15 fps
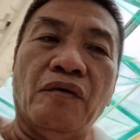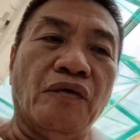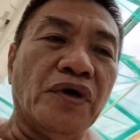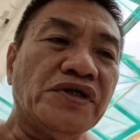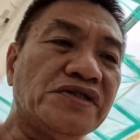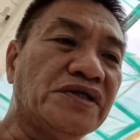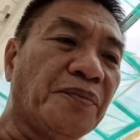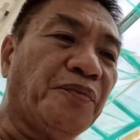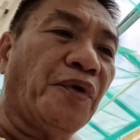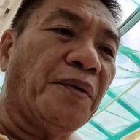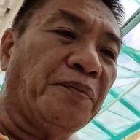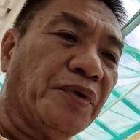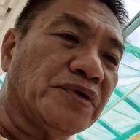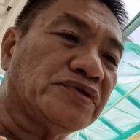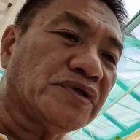what's the
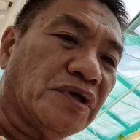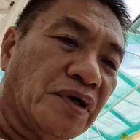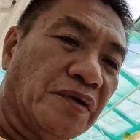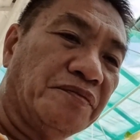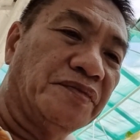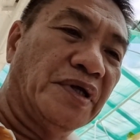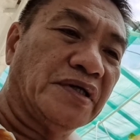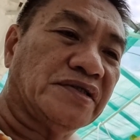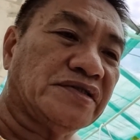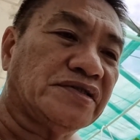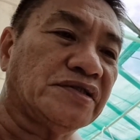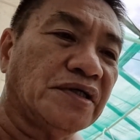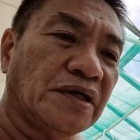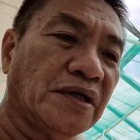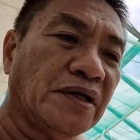purpose of
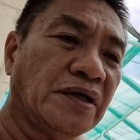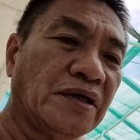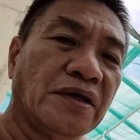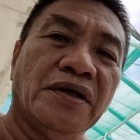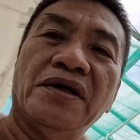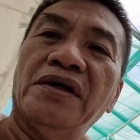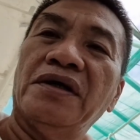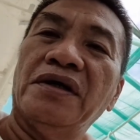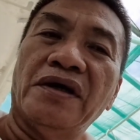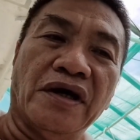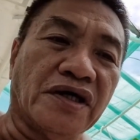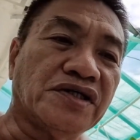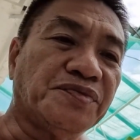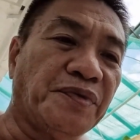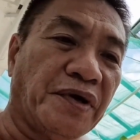this
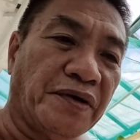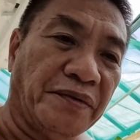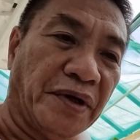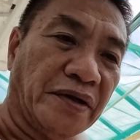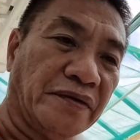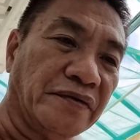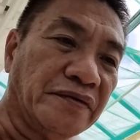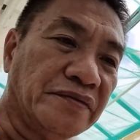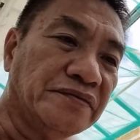experiment?